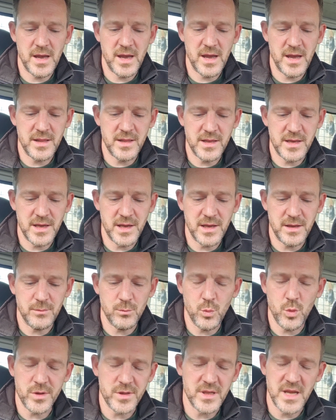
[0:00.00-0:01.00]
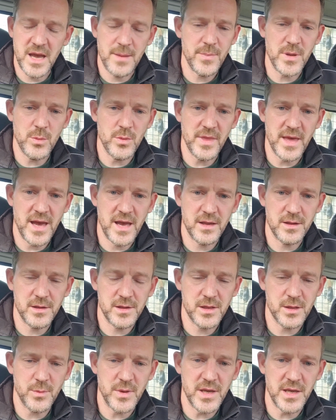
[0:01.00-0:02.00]
and it wasn't happy with that,
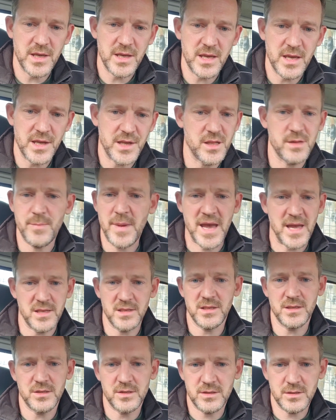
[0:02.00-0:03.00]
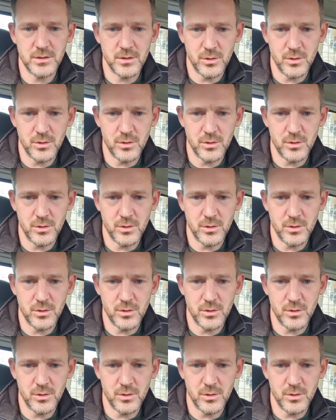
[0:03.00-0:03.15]
so it expanded